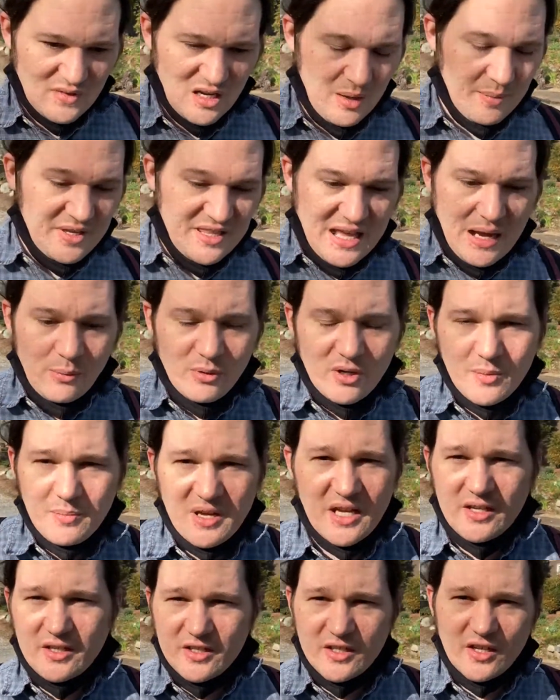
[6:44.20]
I mean, that would have
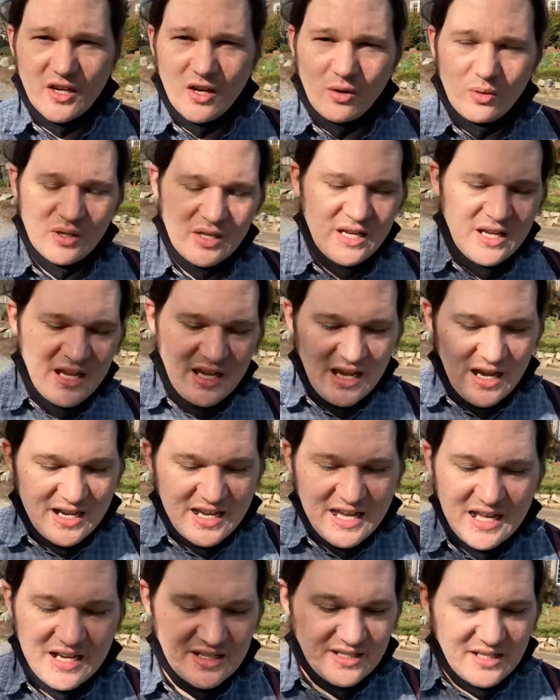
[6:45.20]
been, you know,
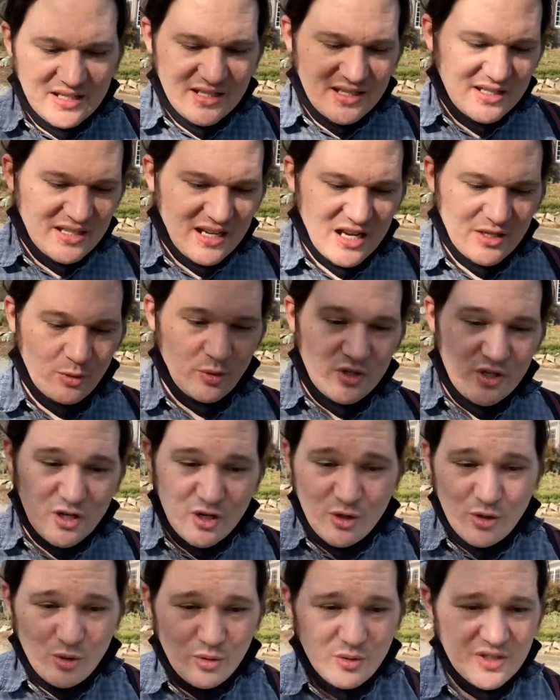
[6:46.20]
again, it says these guys were
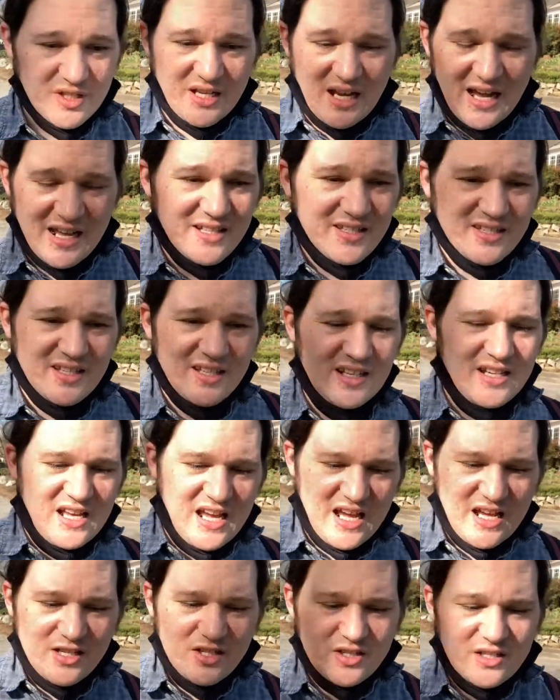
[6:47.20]
youths. I didn't see any
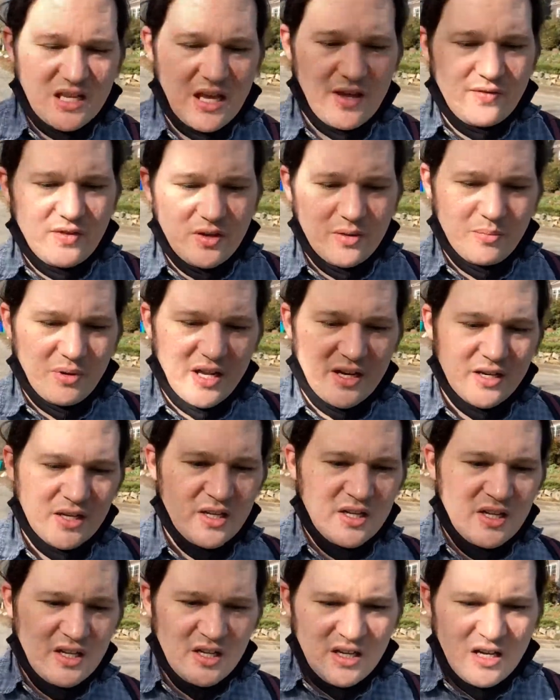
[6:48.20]
ages given, but
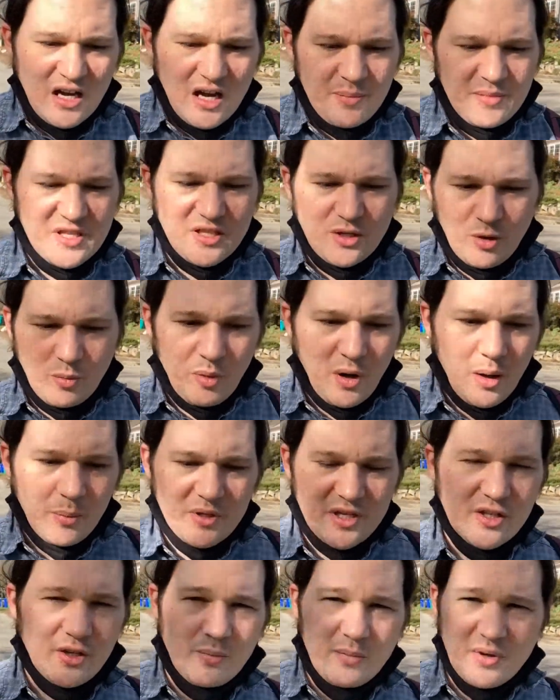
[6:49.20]
I mean, they were
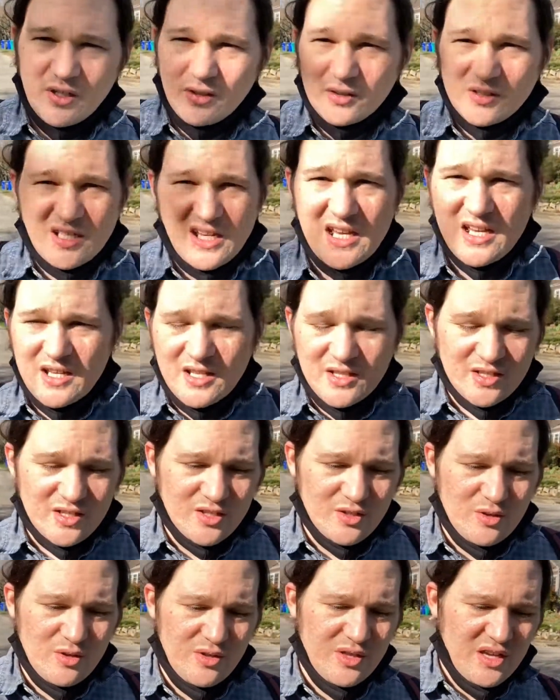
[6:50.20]
probably in their middle teens.
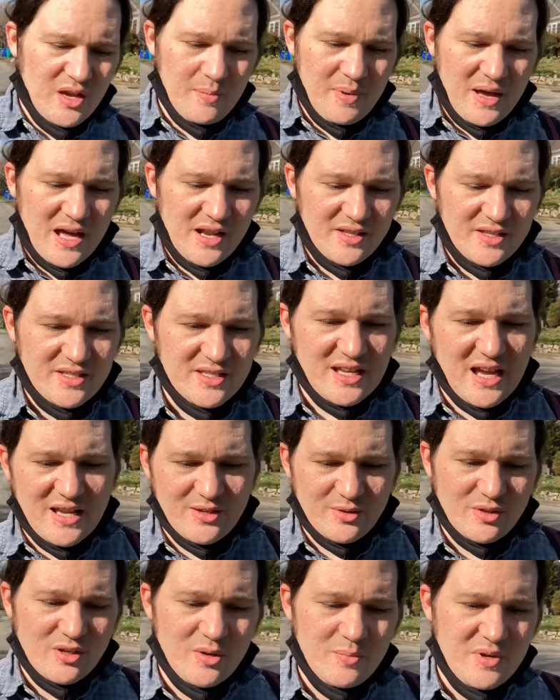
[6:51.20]
So you think about it, these
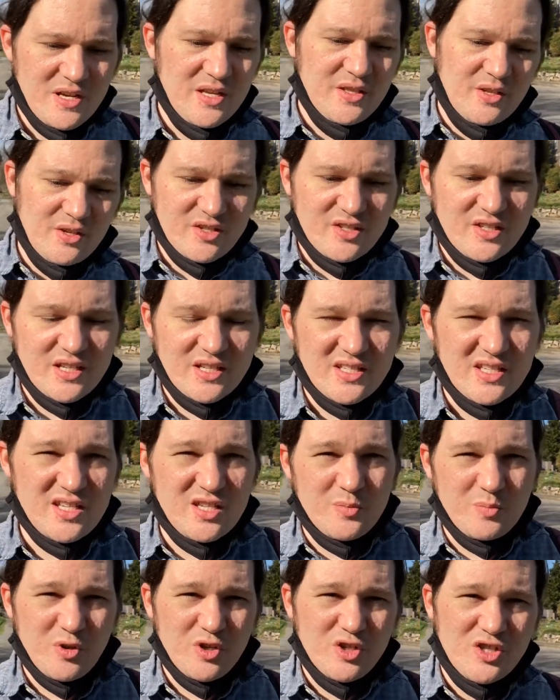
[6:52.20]
guys are going to be in their
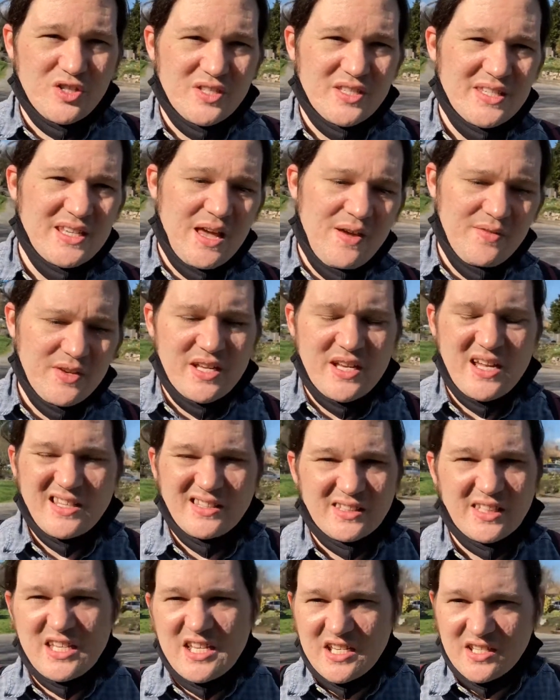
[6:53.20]
60s, pushing 70
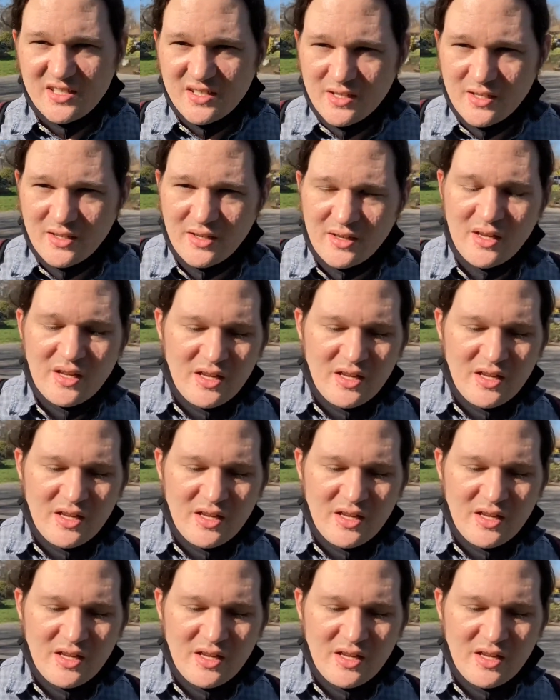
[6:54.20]
at least